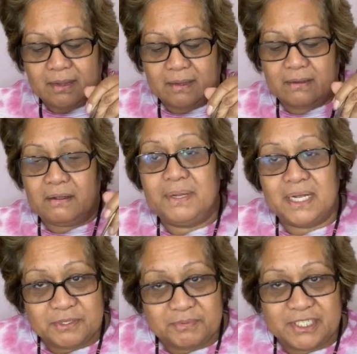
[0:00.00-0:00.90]
got my
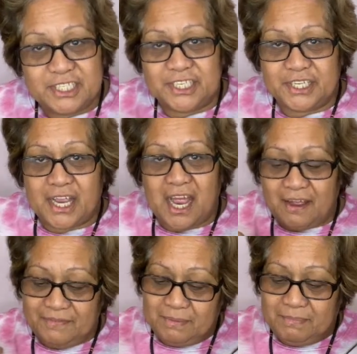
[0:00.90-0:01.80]
husband to
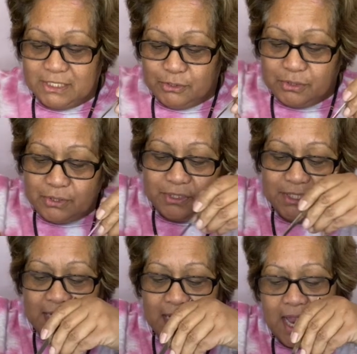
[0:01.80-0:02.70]
half the mussels,
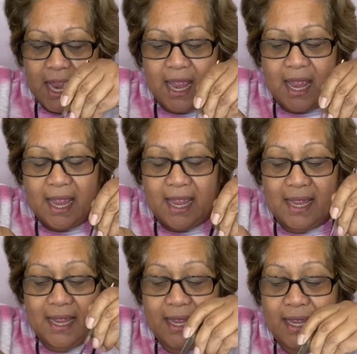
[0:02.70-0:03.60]

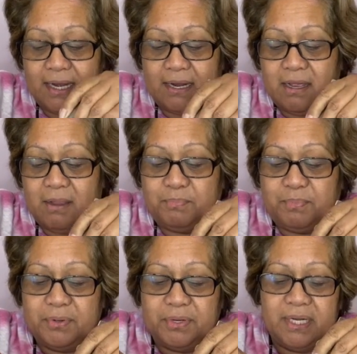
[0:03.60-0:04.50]
and I
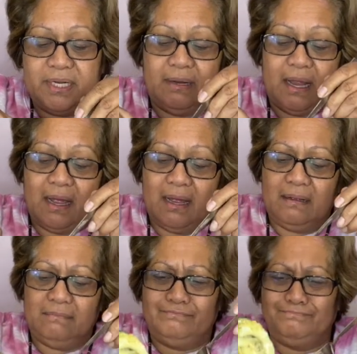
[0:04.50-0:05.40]
put it,
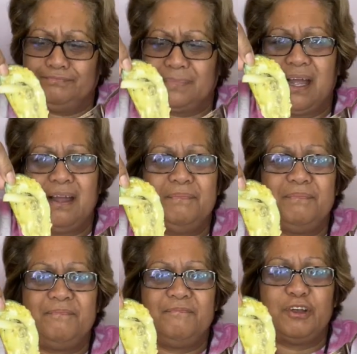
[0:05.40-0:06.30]
I
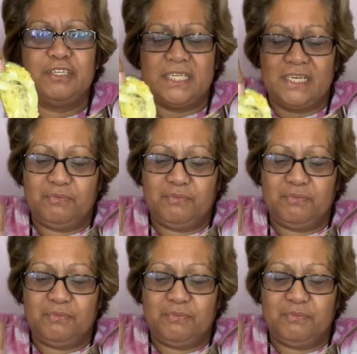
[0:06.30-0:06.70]
roasted it